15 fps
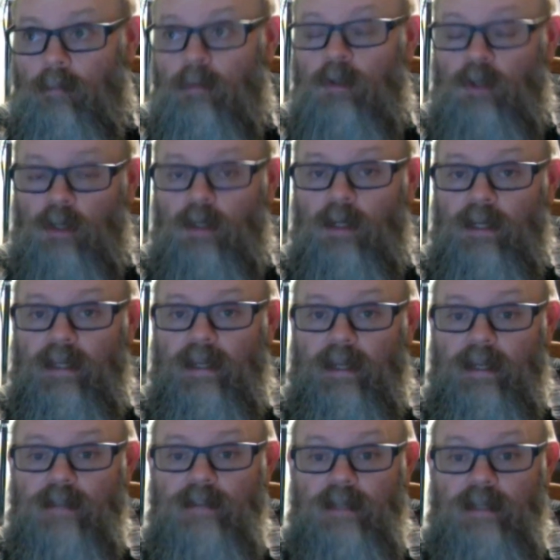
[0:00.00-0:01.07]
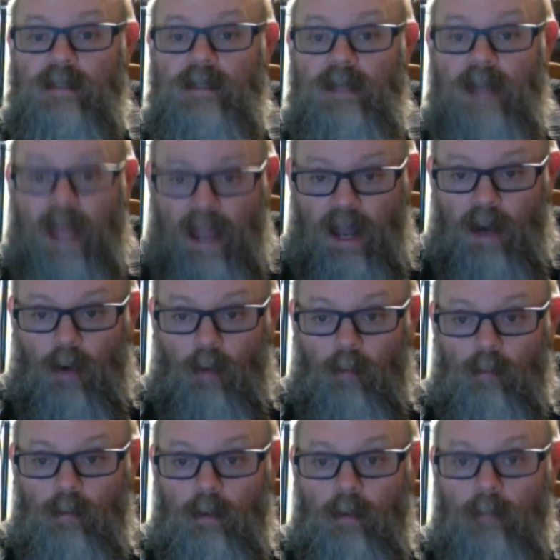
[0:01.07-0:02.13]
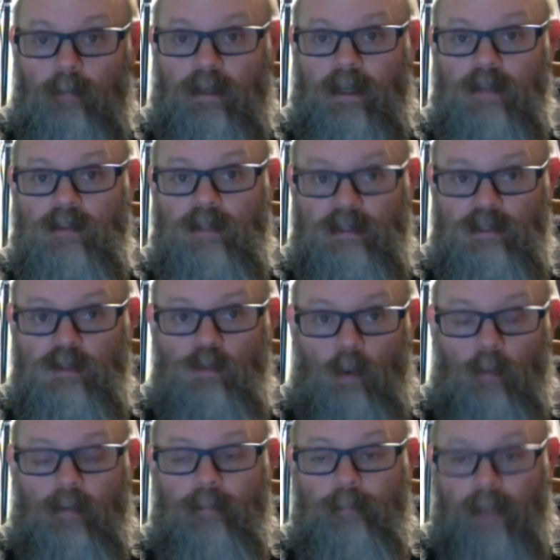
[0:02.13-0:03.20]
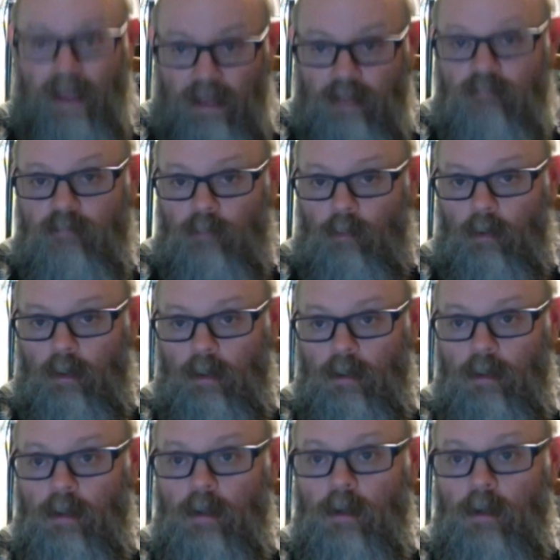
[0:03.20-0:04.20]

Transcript: you're going to get us in now because this is what we paid for.